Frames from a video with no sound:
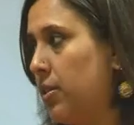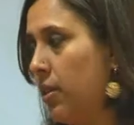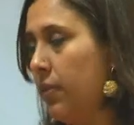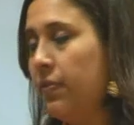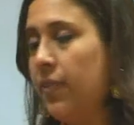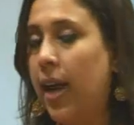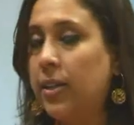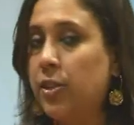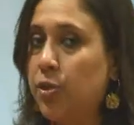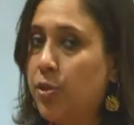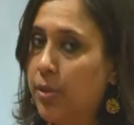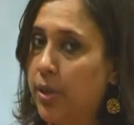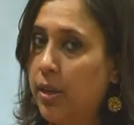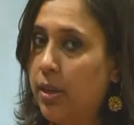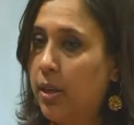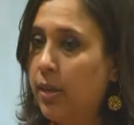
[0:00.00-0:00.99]
in fact, to
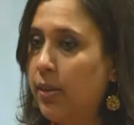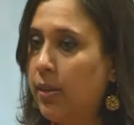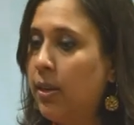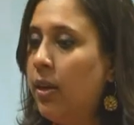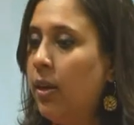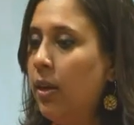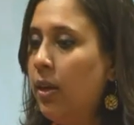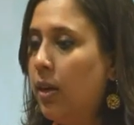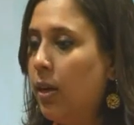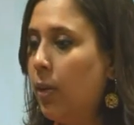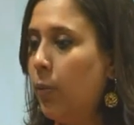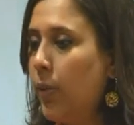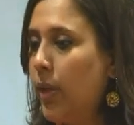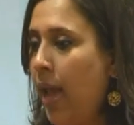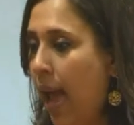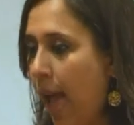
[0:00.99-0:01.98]
India, that
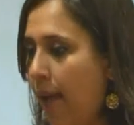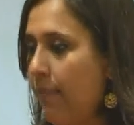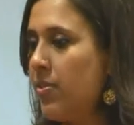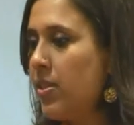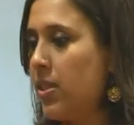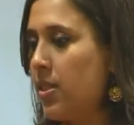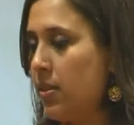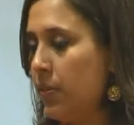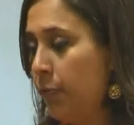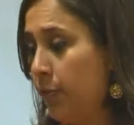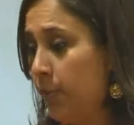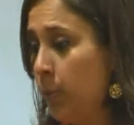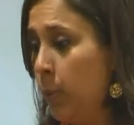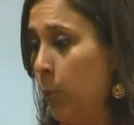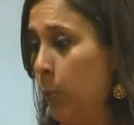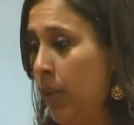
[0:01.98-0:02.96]
we have
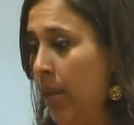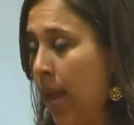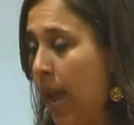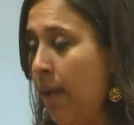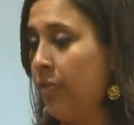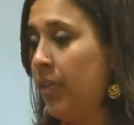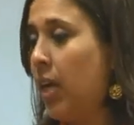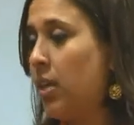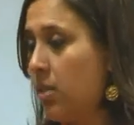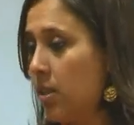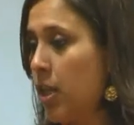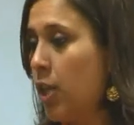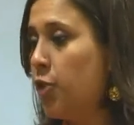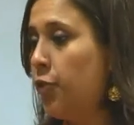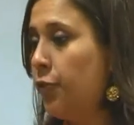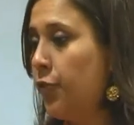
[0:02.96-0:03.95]

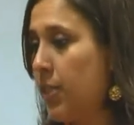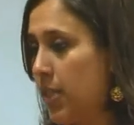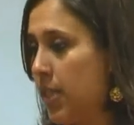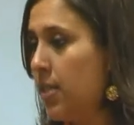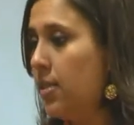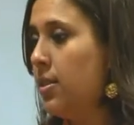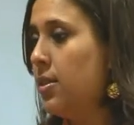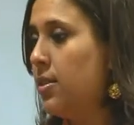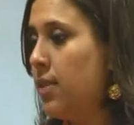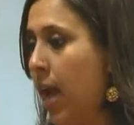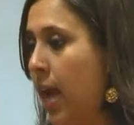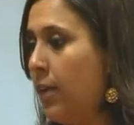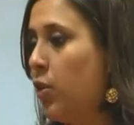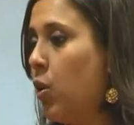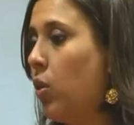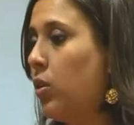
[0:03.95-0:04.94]
cutting-edge facilities
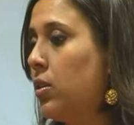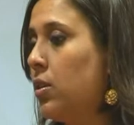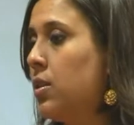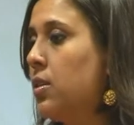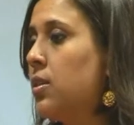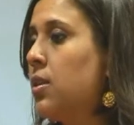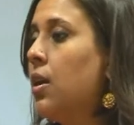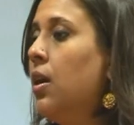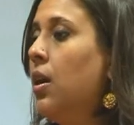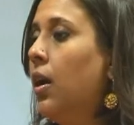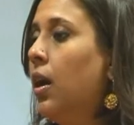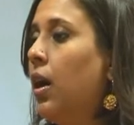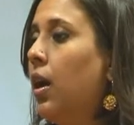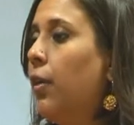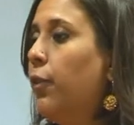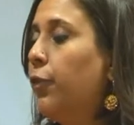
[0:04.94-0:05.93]
and doctors
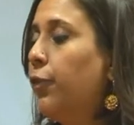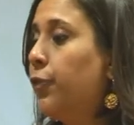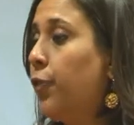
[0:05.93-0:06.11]
and